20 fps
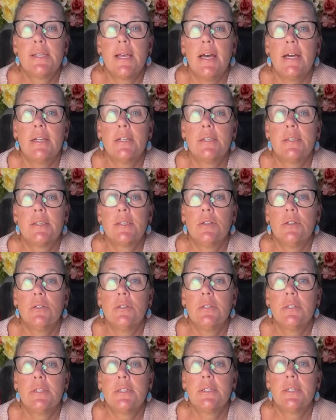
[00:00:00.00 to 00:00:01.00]
at a
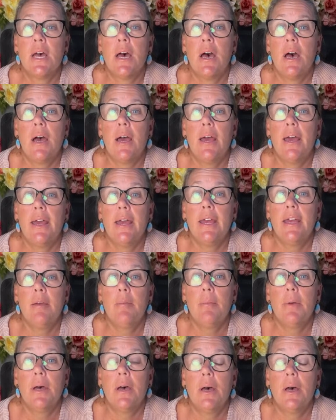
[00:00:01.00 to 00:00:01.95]
certain time?